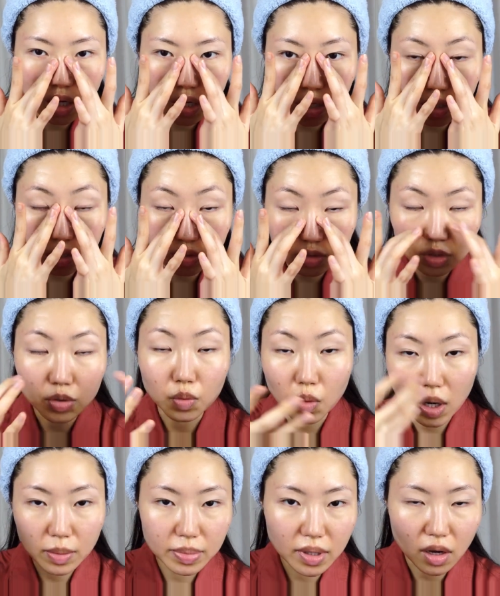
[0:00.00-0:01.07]
uh, to
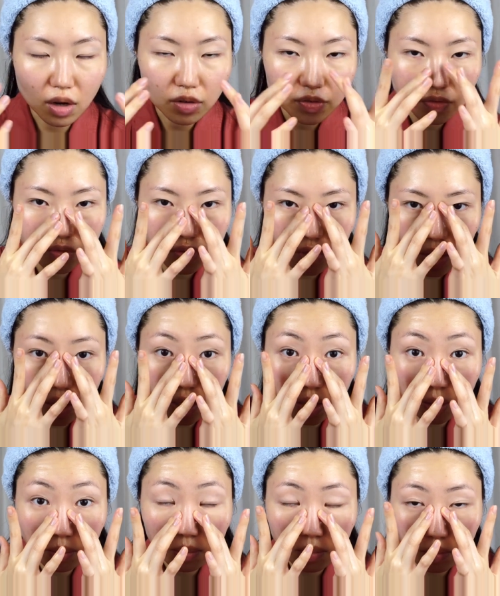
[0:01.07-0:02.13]
wipe it off.
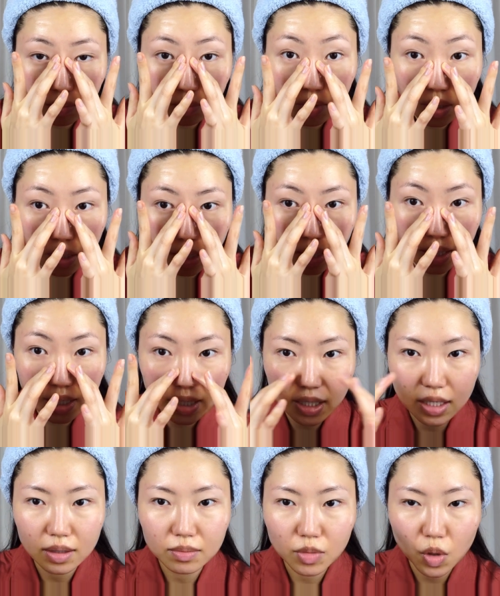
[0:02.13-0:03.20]
Um, I
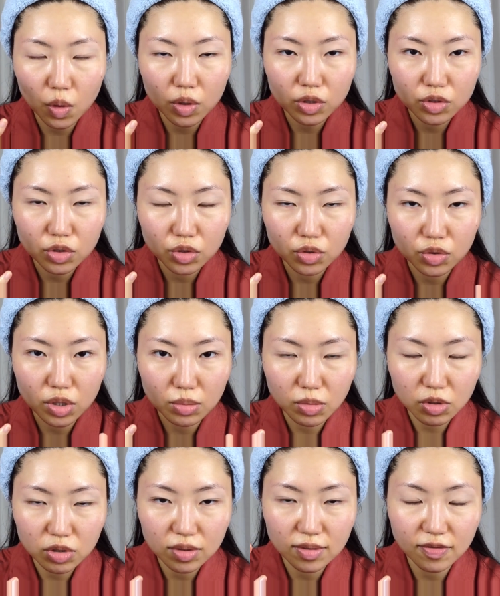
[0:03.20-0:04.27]
am going to
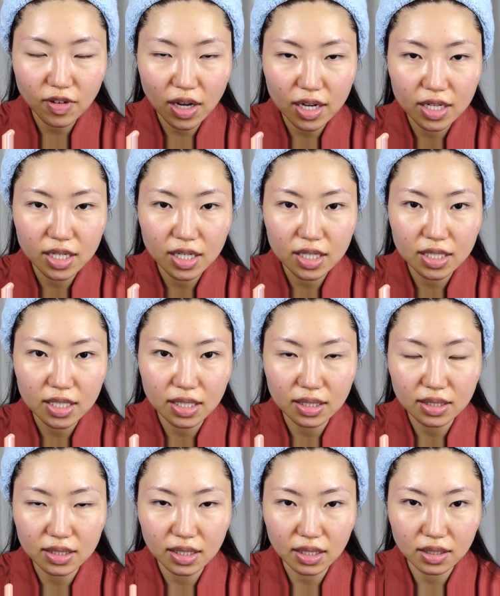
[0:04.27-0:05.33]
emulsify it
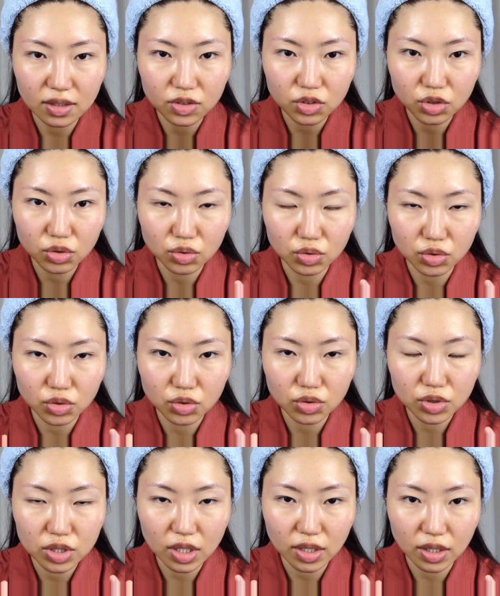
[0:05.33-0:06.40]
and then to
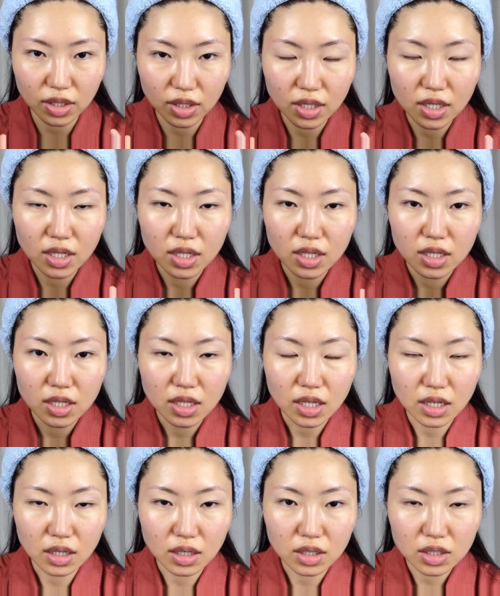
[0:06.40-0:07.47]
use a
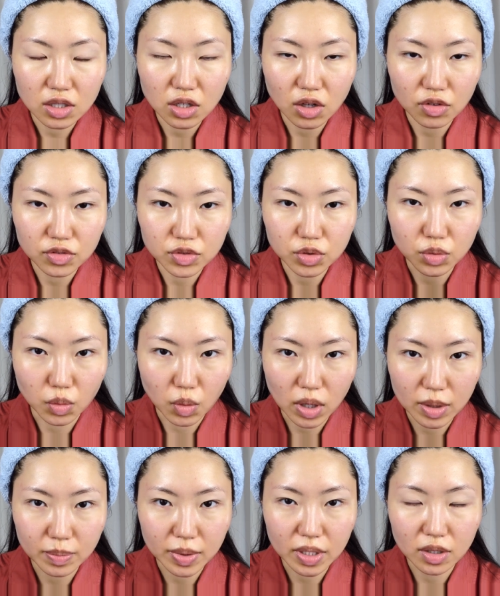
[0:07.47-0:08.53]
uh, cloth to
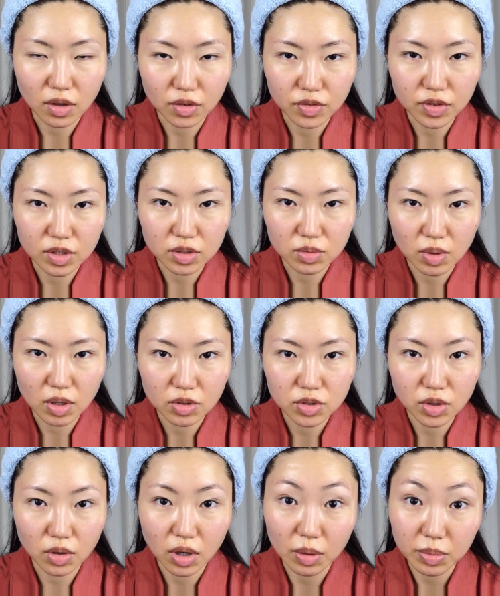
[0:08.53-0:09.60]
wipe it off as well.
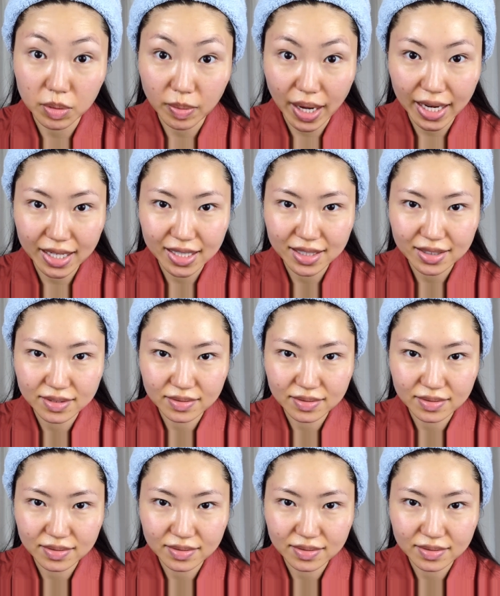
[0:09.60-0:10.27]
So I'll be back.